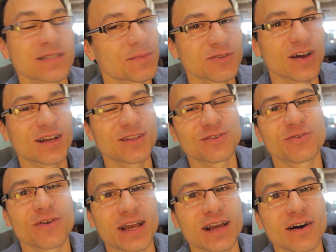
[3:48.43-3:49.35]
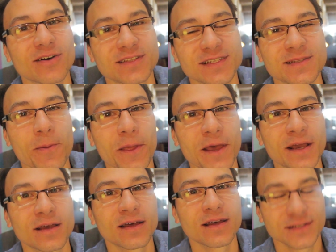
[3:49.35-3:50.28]
I'm trying to crack out this thing,
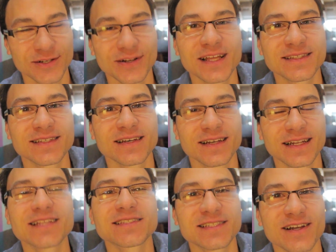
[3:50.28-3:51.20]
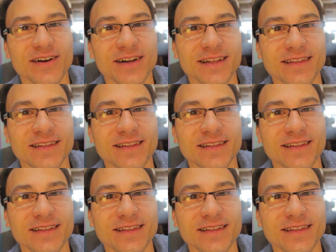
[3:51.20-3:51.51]
so let's start